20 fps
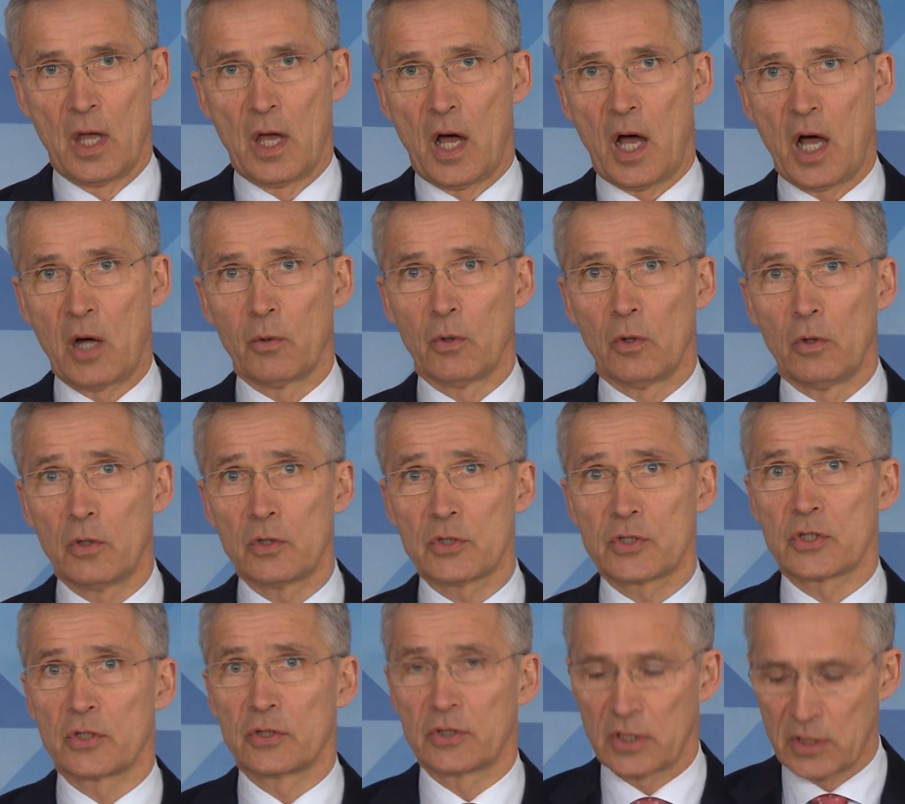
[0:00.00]
I will
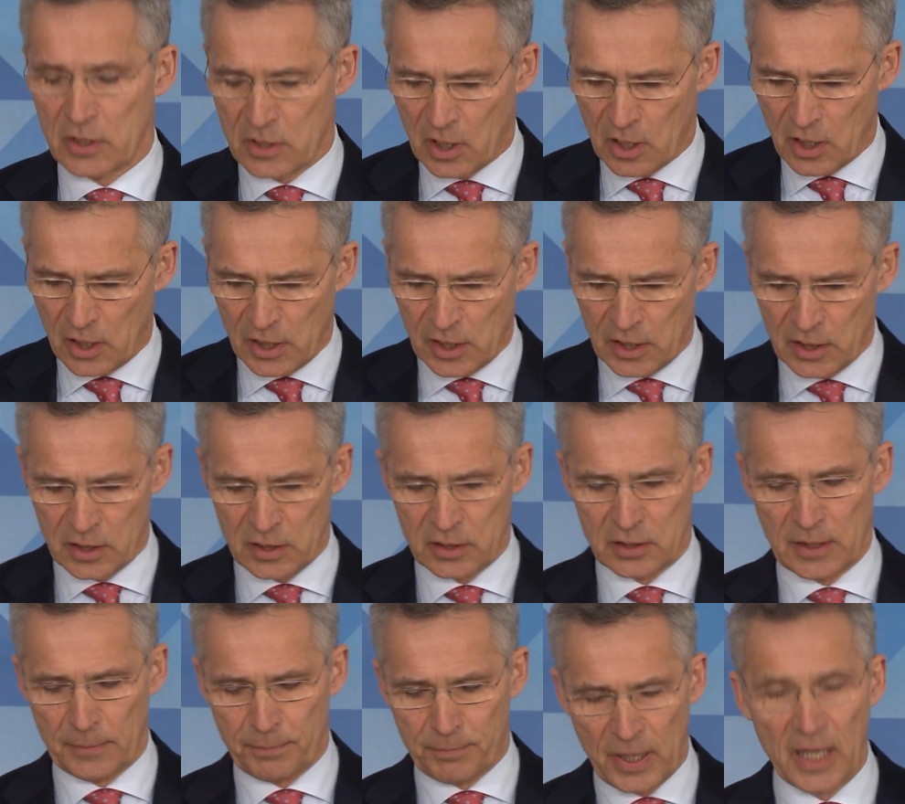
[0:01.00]
also deny
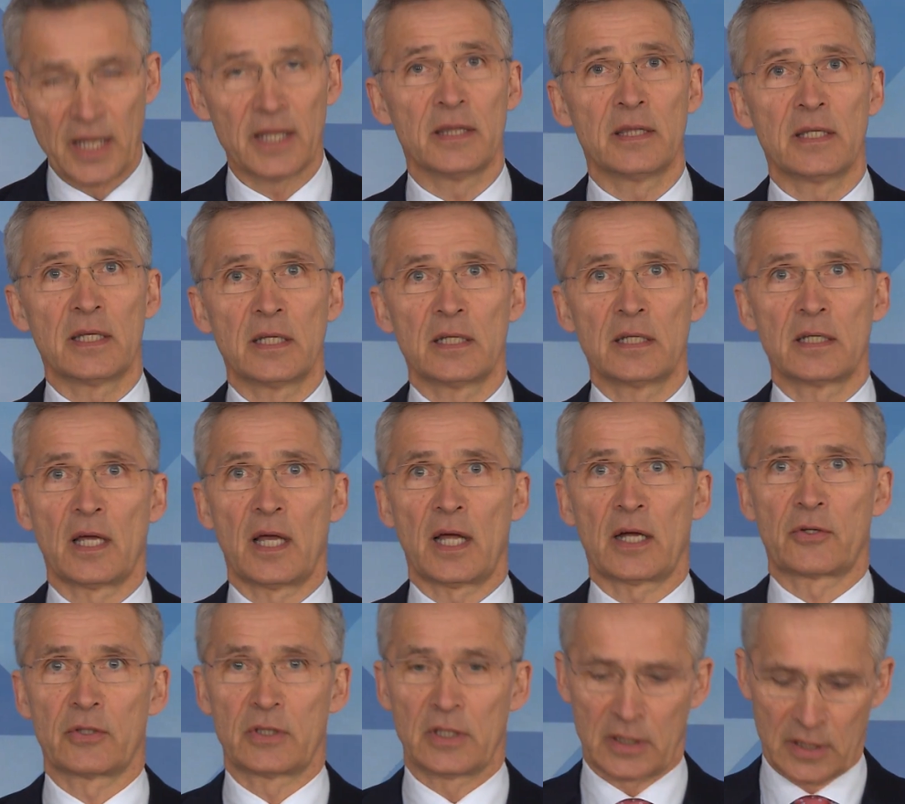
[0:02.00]
the pending
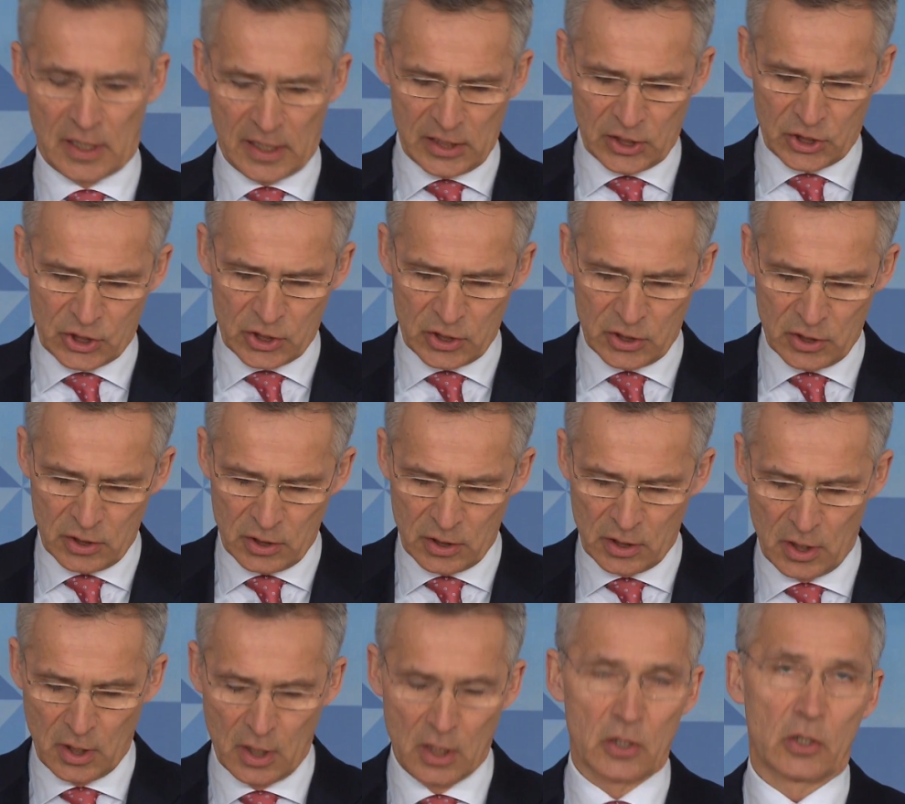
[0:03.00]
accreditation
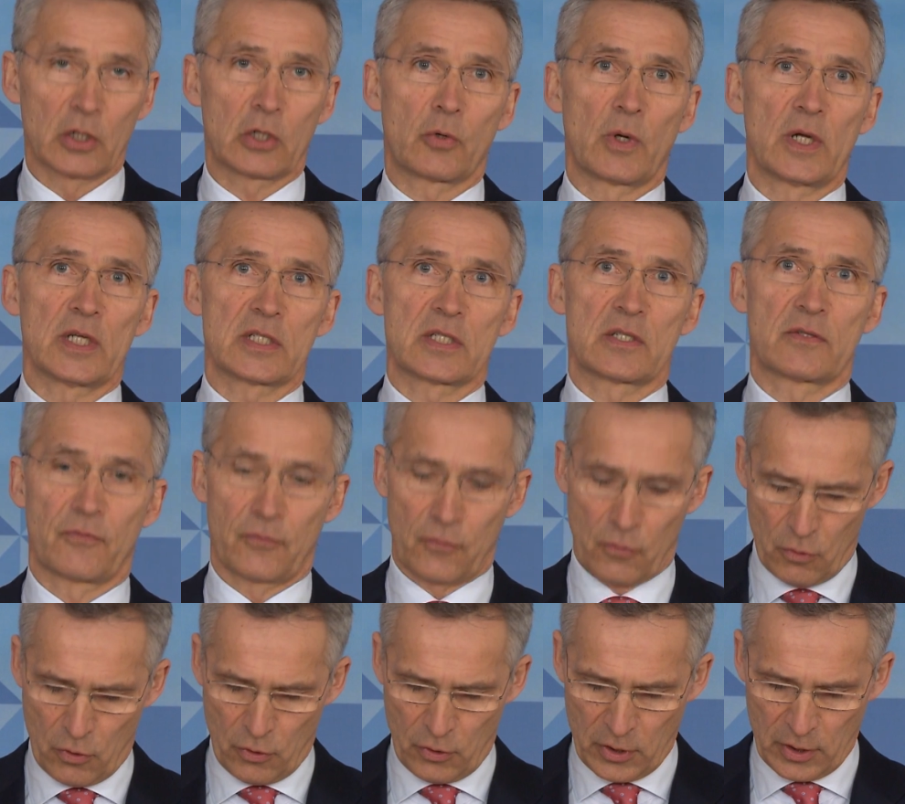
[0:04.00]
request
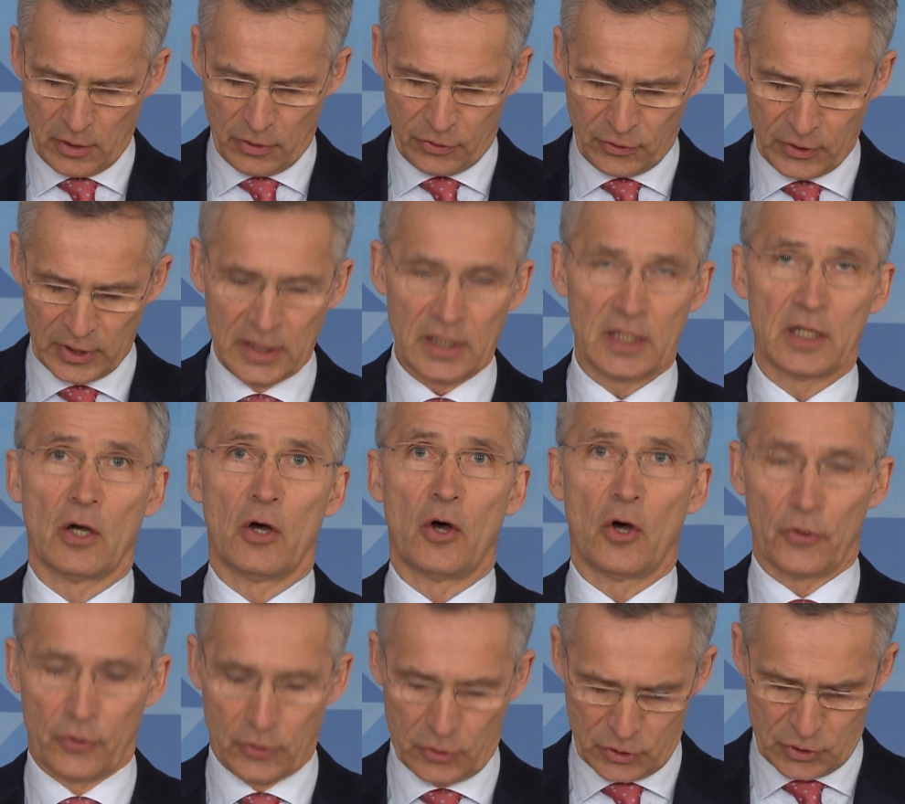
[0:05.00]
for 3
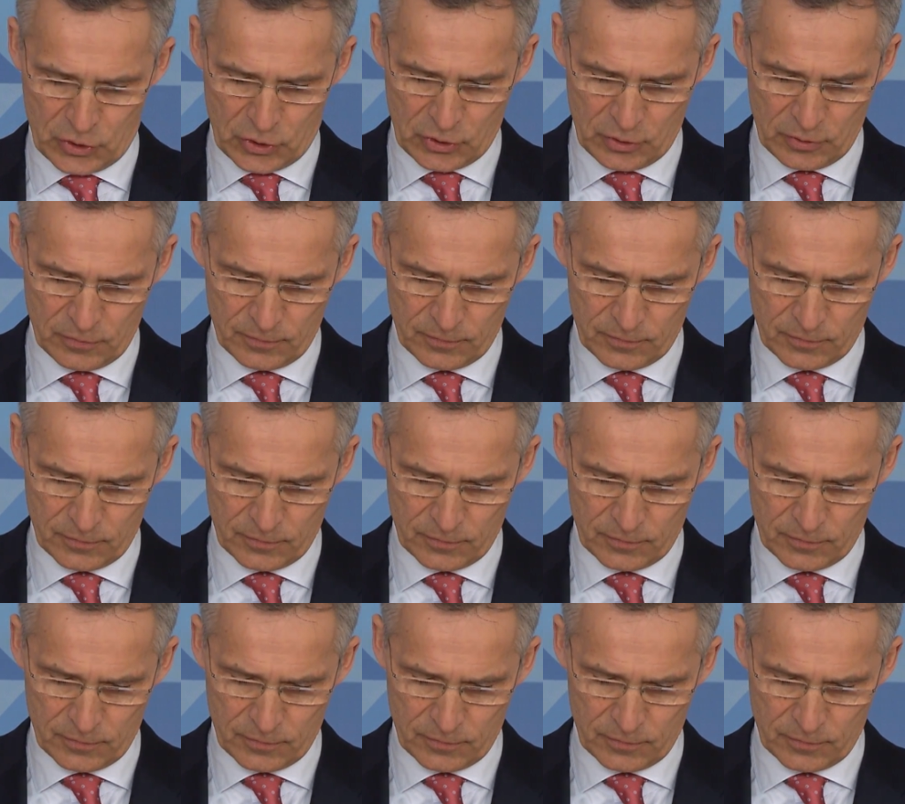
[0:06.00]
others.